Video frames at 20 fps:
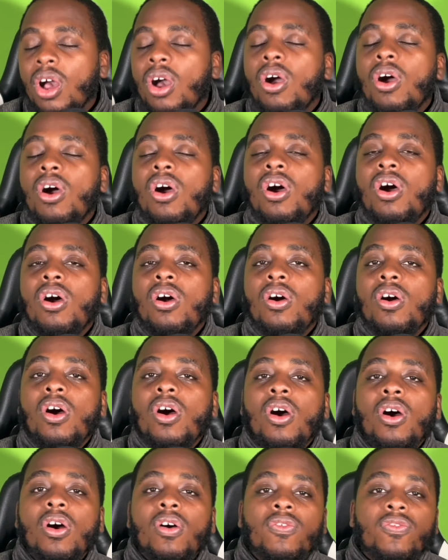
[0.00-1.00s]

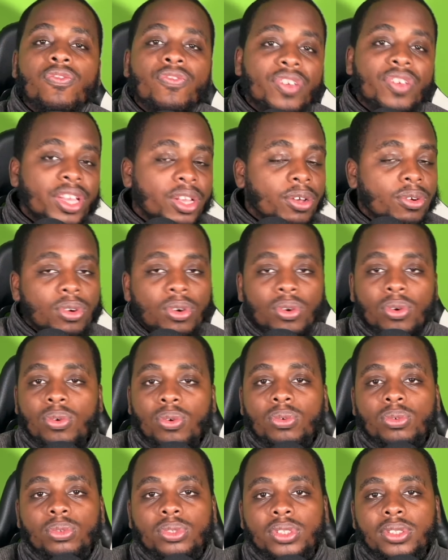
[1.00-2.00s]
All field
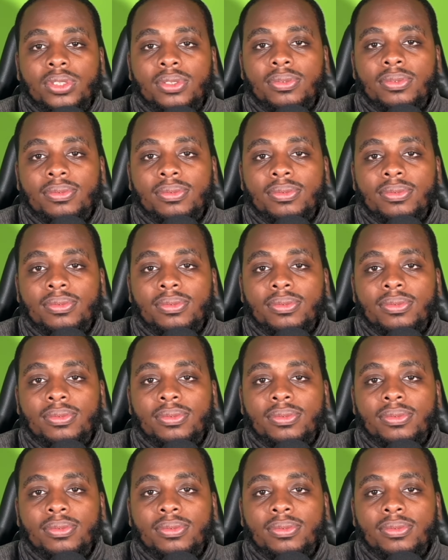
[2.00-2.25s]
goals.